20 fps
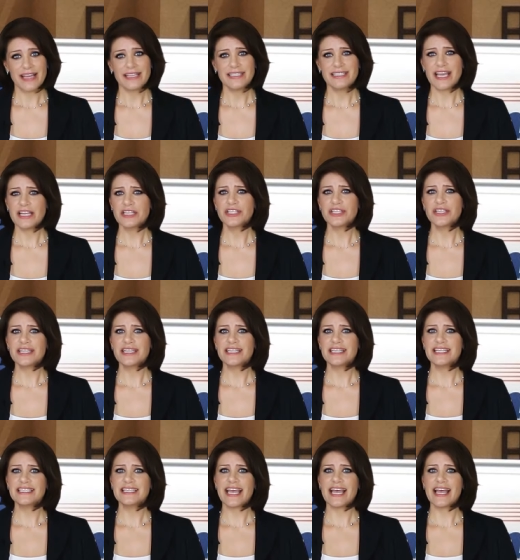Attention to
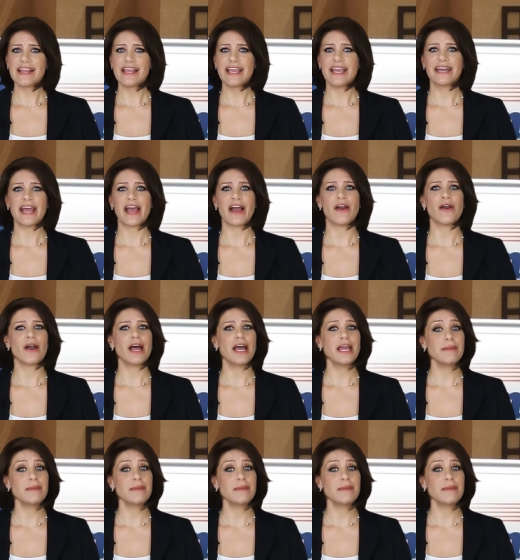detail and our